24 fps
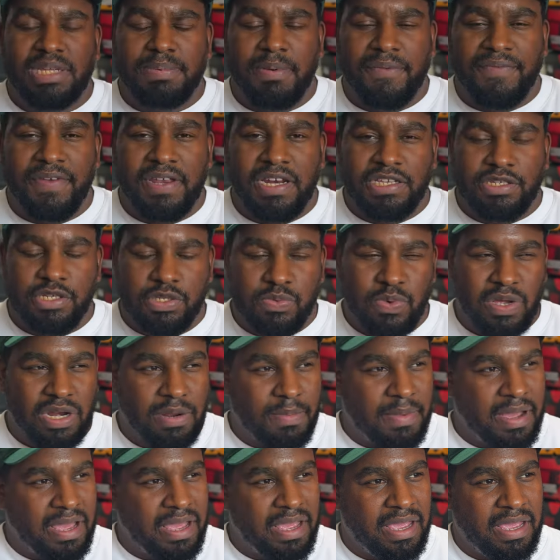up, I think this was one of
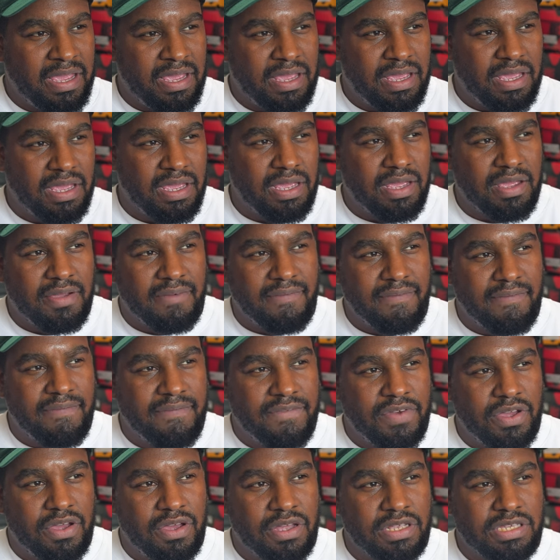my
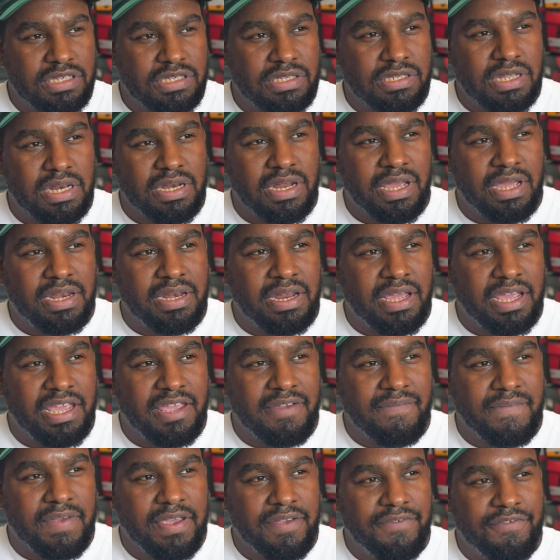first
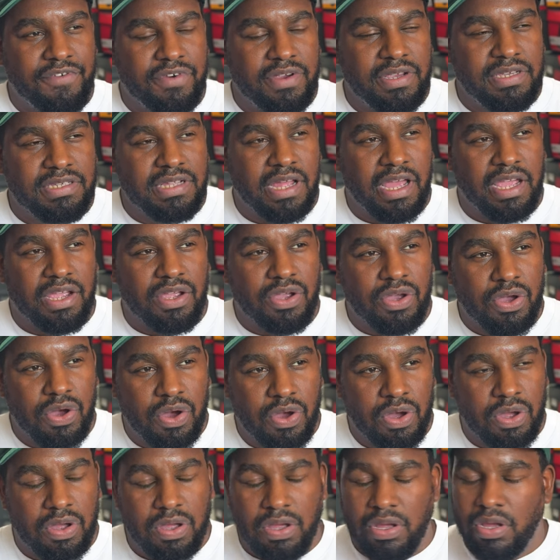990 V3s that I
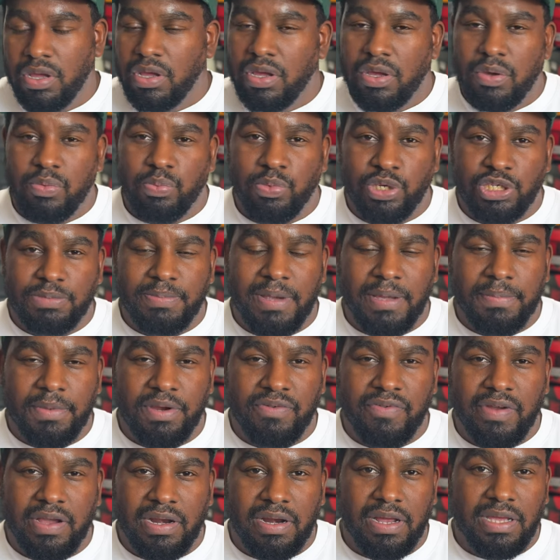got, which made me
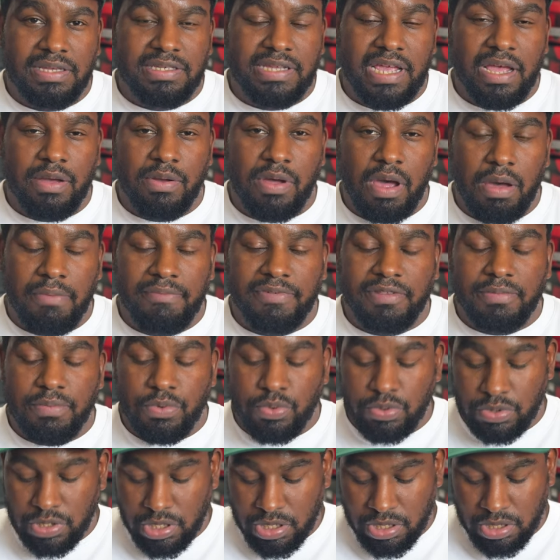realize how
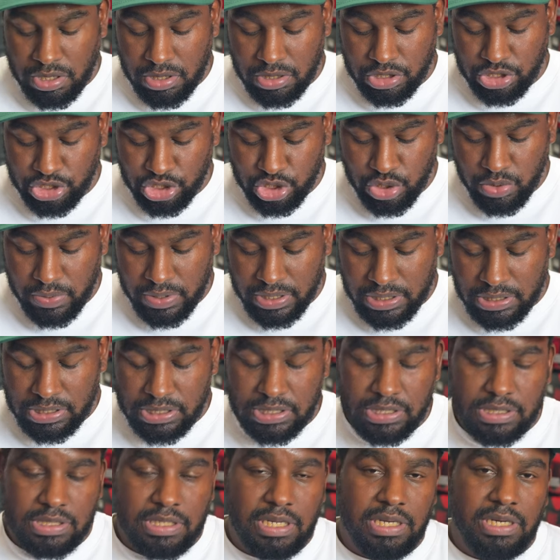comfortable the shoe
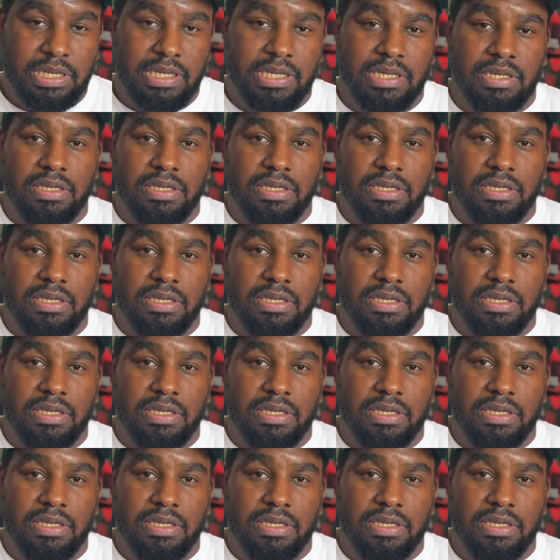is, and it